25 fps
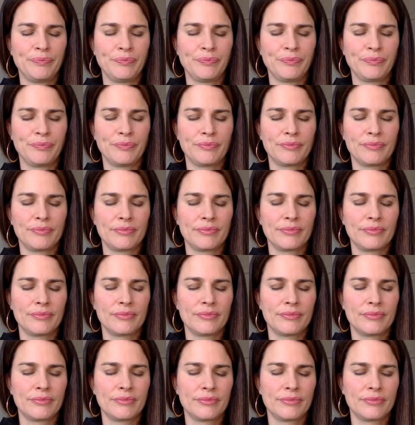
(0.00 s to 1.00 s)

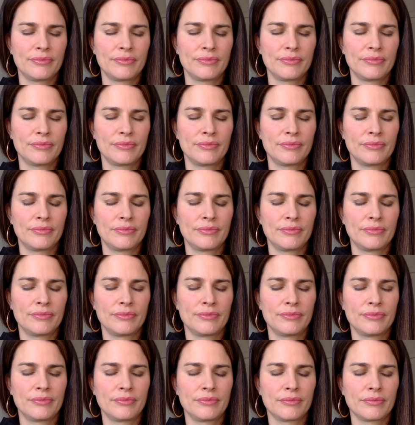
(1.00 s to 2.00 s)

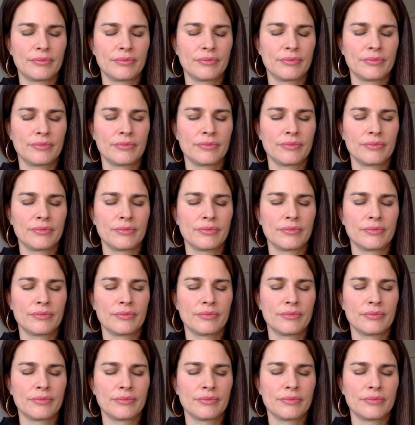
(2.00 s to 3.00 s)

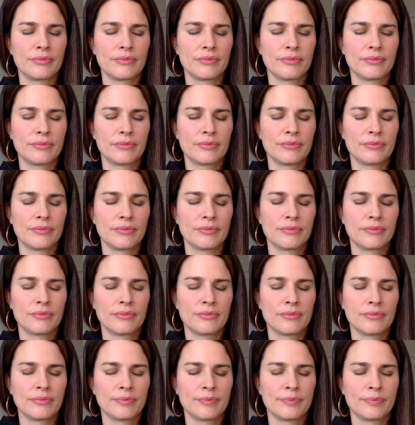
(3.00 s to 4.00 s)

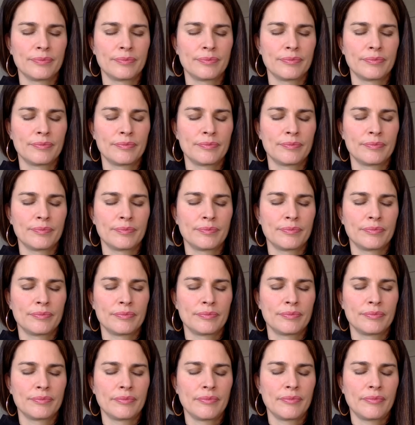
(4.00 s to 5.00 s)

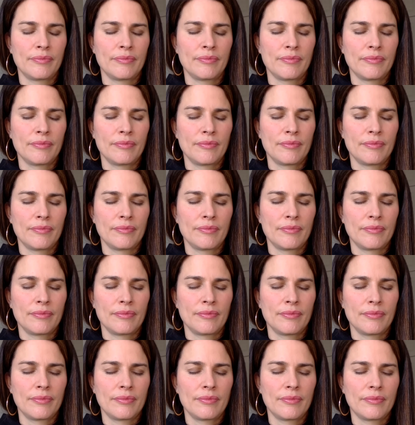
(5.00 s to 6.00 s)

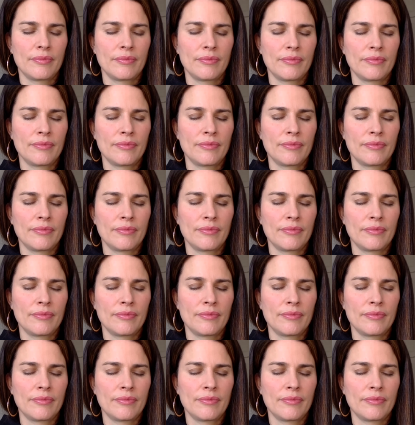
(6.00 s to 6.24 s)
(no one is talking)